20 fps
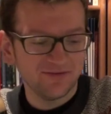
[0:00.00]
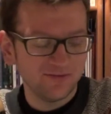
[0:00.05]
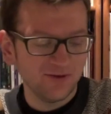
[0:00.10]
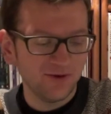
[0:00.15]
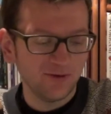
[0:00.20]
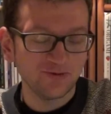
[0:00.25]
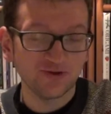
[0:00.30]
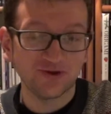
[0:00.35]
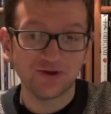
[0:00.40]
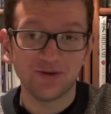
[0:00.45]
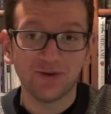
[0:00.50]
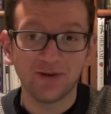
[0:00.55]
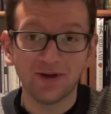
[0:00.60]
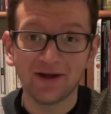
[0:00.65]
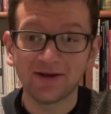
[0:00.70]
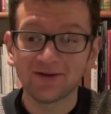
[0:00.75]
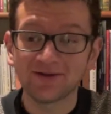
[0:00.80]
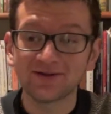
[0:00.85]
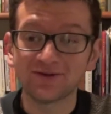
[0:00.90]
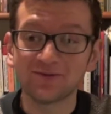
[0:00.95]
from the Hock Shooter will
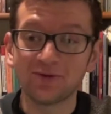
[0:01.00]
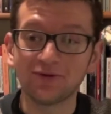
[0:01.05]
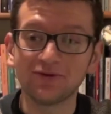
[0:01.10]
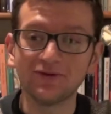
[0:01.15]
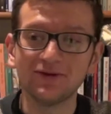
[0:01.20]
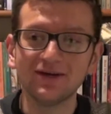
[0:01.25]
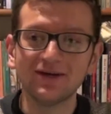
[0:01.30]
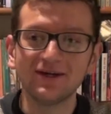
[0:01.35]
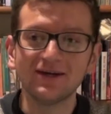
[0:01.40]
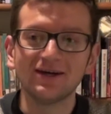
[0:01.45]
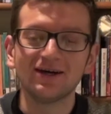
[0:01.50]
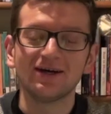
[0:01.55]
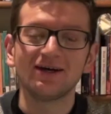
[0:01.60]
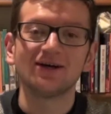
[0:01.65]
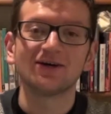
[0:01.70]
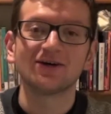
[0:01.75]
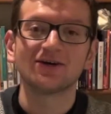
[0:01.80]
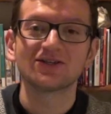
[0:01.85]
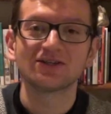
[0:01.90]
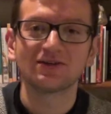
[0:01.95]
like this one,
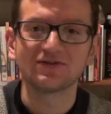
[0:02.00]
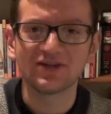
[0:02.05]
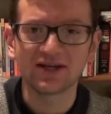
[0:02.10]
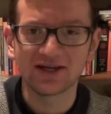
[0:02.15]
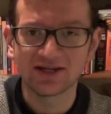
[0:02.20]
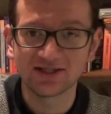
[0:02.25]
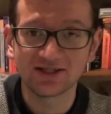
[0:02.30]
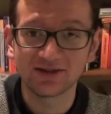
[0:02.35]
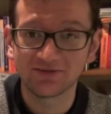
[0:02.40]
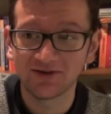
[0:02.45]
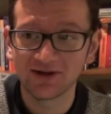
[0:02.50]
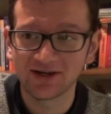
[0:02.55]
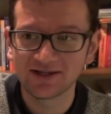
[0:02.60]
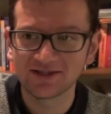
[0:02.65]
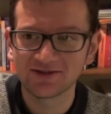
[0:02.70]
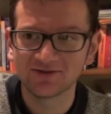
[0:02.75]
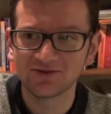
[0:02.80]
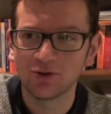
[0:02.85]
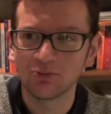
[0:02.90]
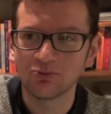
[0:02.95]
because I've taken his
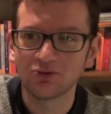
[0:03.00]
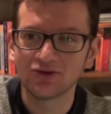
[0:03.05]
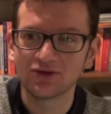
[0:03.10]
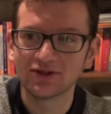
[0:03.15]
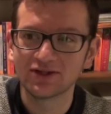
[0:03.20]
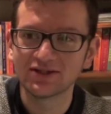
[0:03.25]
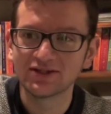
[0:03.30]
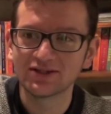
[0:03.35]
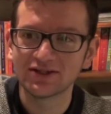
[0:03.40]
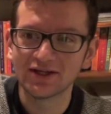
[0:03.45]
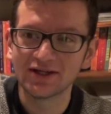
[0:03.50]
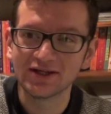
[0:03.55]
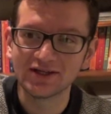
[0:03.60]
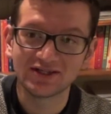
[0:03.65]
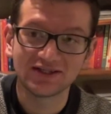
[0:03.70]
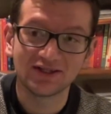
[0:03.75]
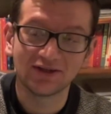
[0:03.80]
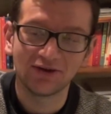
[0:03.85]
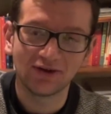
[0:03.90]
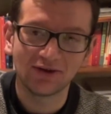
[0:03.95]
advice and not put the yeast in,
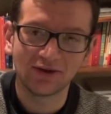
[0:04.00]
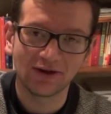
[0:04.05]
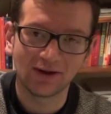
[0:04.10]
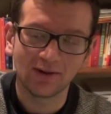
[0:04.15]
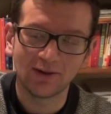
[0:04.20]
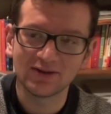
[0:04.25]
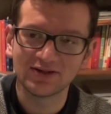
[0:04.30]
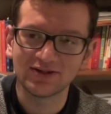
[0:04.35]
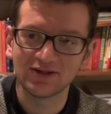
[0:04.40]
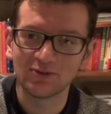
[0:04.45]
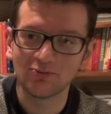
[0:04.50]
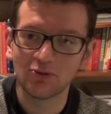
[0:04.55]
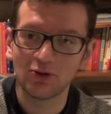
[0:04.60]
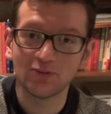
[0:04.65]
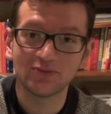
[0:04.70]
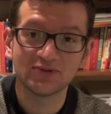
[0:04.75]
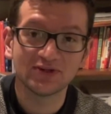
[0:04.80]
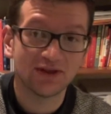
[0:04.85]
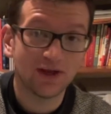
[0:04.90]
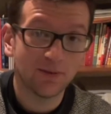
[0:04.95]
it's still in the
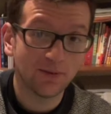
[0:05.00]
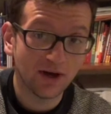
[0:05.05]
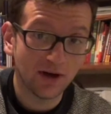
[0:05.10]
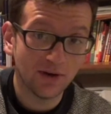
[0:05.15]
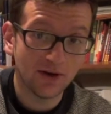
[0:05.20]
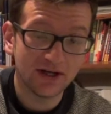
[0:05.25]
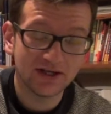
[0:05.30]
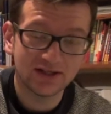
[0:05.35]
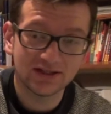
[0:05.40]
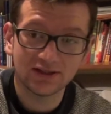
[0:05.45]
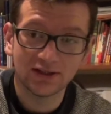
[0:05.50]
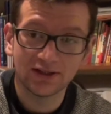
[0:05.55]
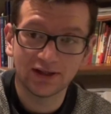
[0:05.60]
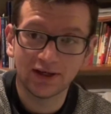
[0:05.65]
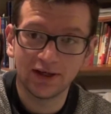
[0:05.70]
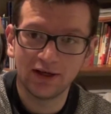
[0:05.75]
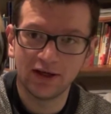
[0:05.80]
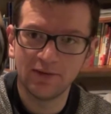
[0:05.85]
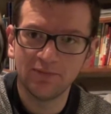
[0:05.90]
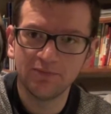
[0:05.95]
bottle. So there we go, it's like
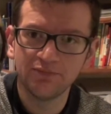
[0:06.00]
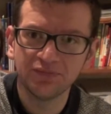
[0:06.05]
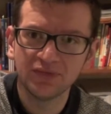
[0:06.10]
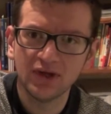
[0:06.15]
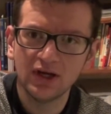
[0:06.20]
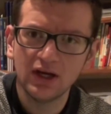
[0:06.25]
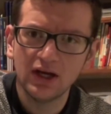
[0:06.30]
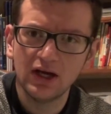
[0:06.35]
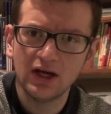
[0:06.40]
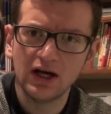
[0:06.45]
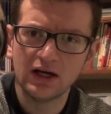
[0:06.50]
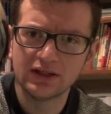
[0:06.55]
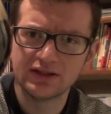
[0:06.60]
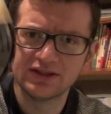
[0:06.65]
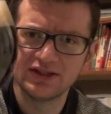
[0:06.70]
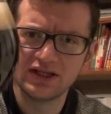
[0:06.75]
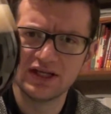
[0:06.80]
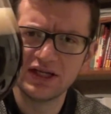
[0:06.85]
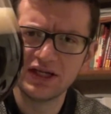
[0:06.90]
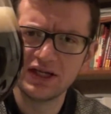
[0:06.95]
a
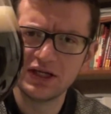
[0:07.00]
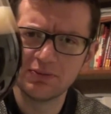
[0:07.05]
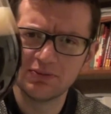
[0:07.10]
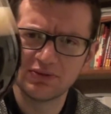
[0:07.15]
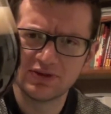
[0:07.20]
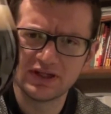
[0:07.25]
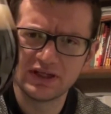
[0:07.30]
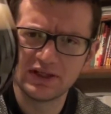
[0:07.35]
deep